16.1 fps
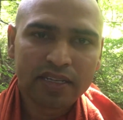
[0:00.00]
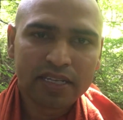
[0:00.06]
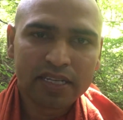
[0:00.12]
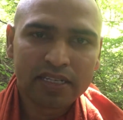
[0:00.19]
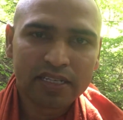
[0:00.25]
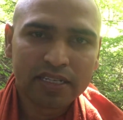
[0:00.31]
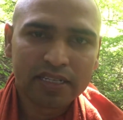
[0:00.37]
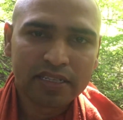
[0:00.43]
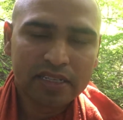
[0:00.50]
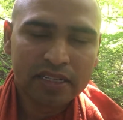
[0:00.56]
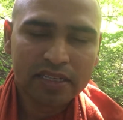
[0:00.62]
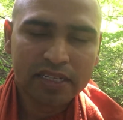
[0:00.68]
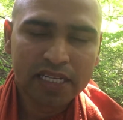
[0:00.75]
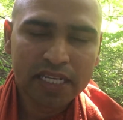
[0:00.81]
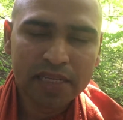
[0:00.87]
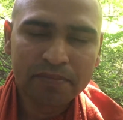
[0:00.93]
He did
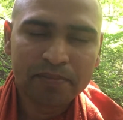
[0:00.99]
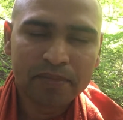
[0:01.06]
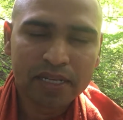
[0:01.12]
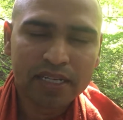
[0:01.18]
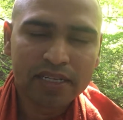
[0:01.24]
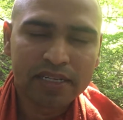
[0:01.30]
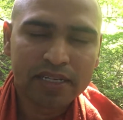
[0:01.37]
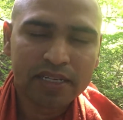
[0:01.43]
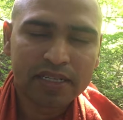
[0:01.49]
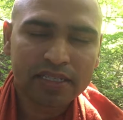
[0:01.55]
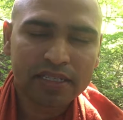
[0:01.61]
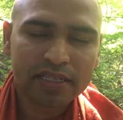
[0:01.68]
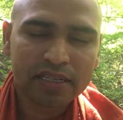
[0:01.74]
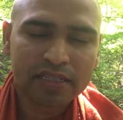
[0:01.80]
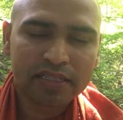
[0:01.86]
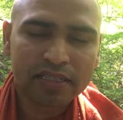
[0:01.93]
deep
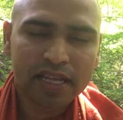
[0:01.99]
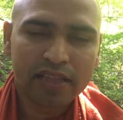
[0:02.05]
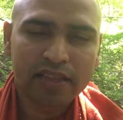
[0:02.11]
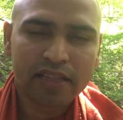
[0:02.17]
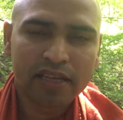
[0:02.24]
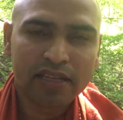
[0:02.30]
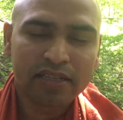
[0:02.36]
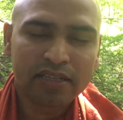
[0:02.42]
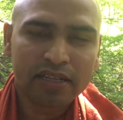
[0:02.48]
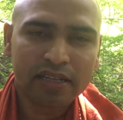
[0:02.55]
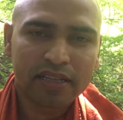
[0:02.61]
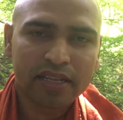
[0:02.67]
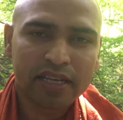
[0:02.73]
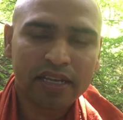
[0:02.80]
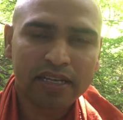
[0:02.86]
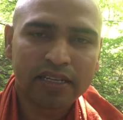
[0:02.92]
meditations, and then
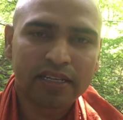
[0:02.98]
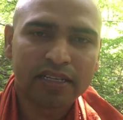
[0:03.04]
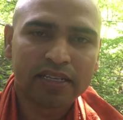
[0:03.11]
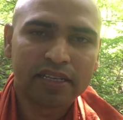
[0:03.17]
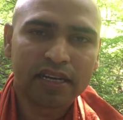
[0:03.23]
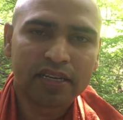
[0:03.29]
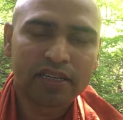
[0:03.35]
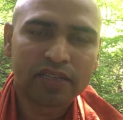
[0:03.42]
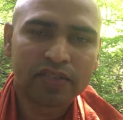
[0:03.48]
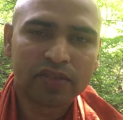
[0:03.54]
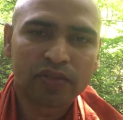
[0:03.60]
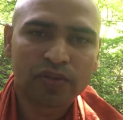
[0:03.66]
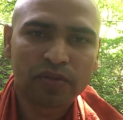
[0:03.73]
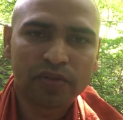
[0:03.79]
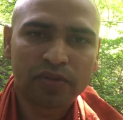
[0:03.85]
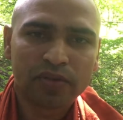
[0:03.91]
there he
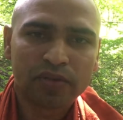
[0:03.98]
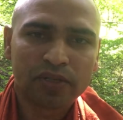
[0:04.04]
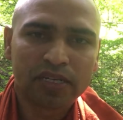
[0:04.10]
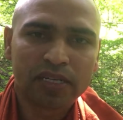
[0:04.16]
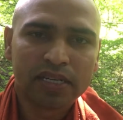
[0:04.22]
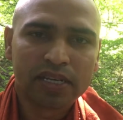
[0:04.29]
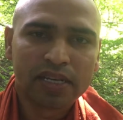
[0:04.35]
understood